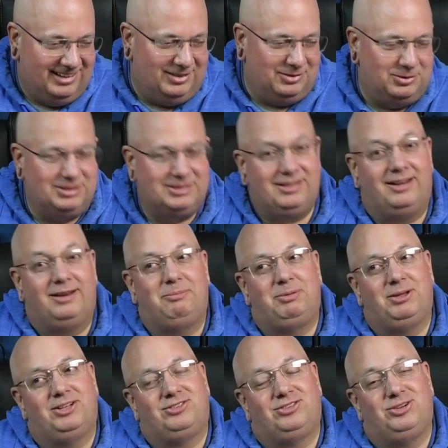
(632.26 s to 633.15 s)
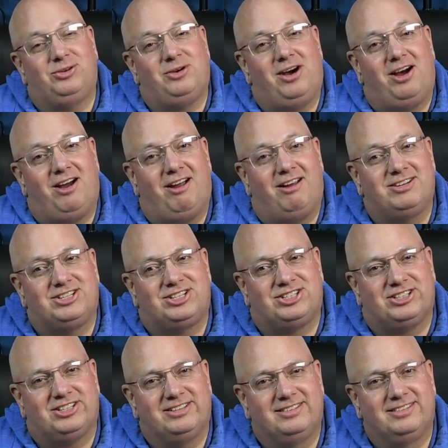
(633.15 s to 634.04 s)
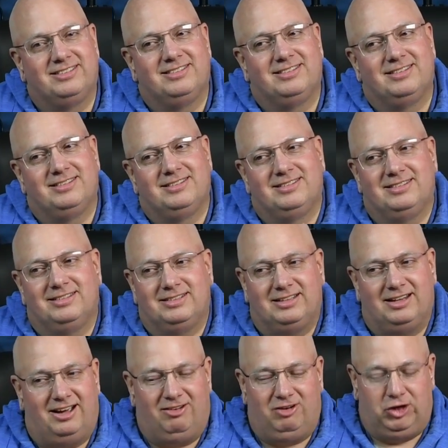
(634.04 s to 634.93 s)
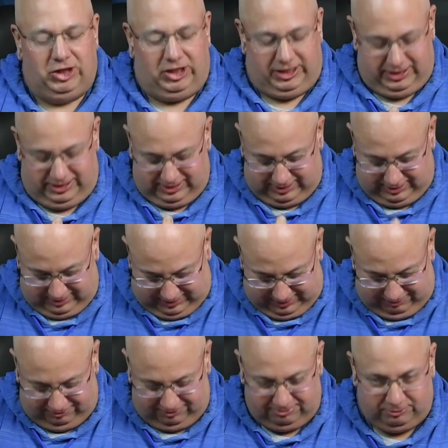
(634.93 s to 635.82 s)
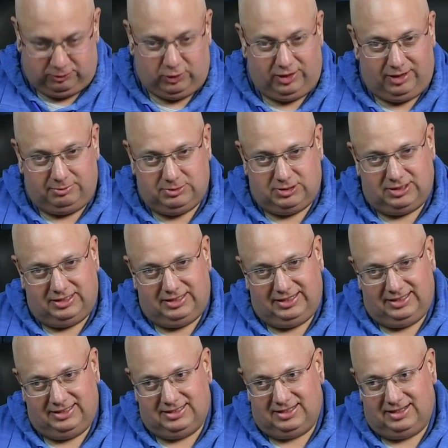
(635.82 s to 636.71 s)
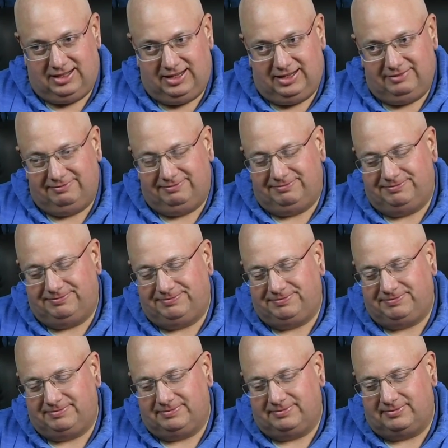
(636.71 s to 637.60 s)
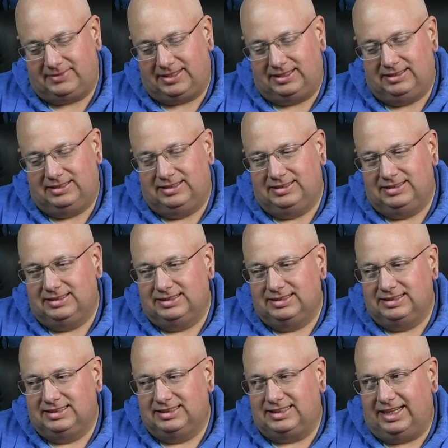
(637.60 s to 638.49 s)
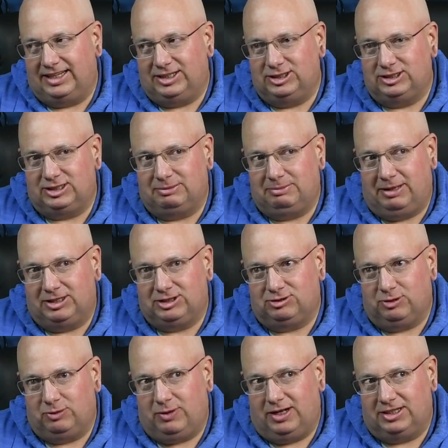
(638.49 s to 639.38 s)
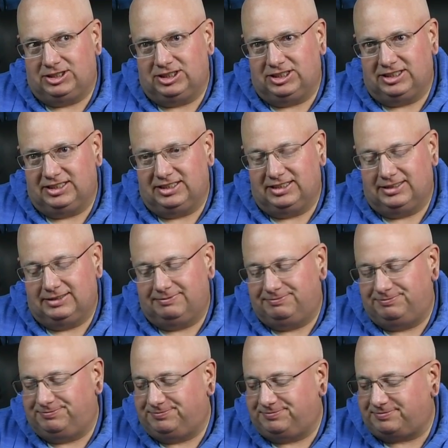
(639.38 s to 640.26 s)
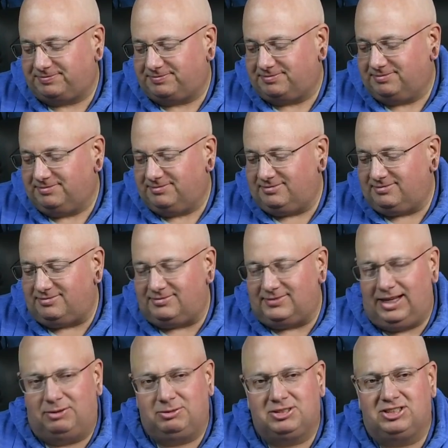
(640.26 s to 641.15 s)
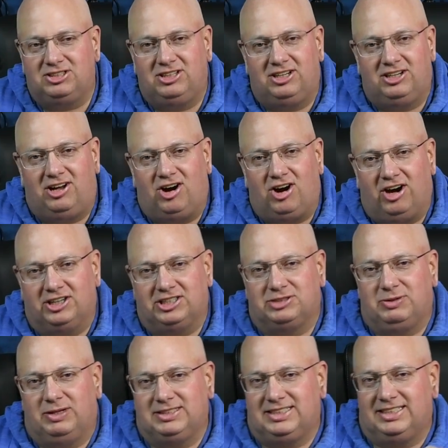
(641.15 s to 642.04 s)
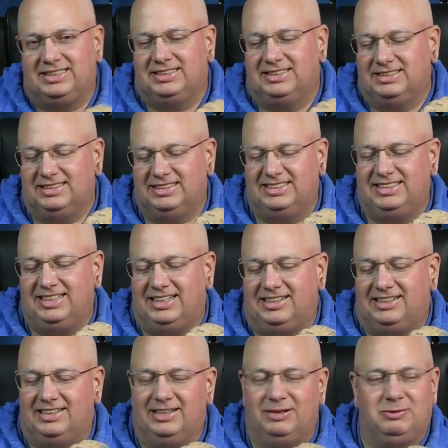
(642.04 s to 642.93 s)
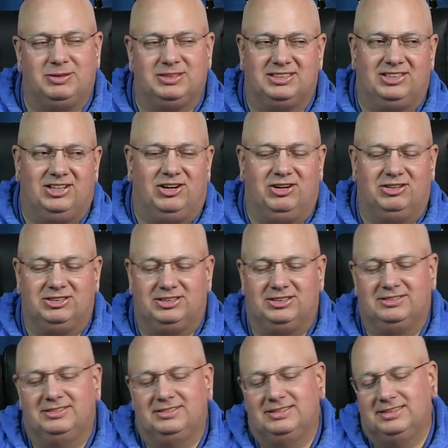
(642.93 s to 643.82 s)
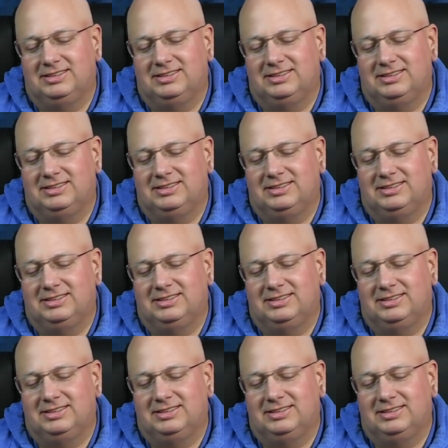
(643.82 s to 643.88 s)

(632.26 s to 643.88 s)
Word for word: Was that a bit too harsh? Not really. Not from where I'm sitting, it's not. Thank you so much for watching. That was a little harsh, was it? No, it wasn't harsh.